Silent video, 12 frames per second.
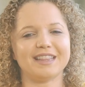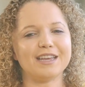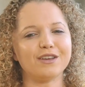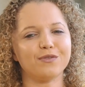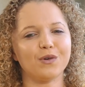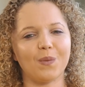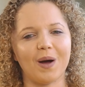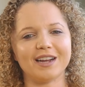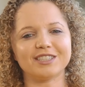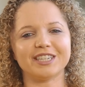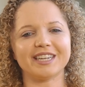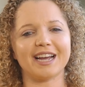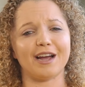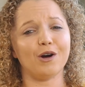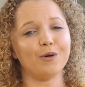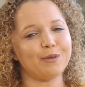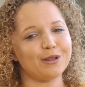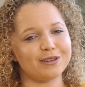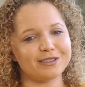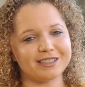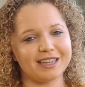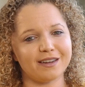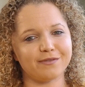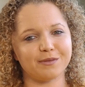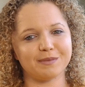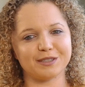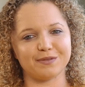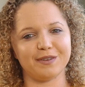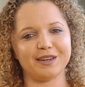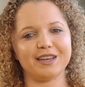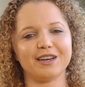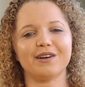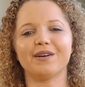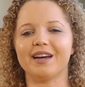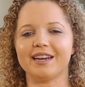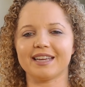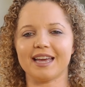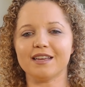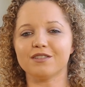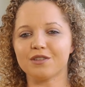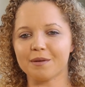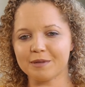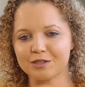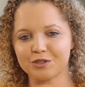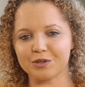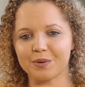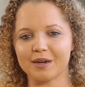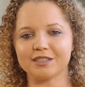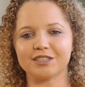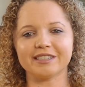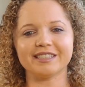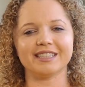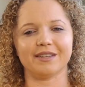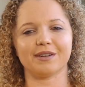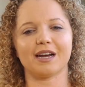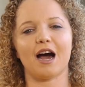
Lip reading: Thank you for watching. I hope you learned a lot from this video, and in case I missed your question, leave a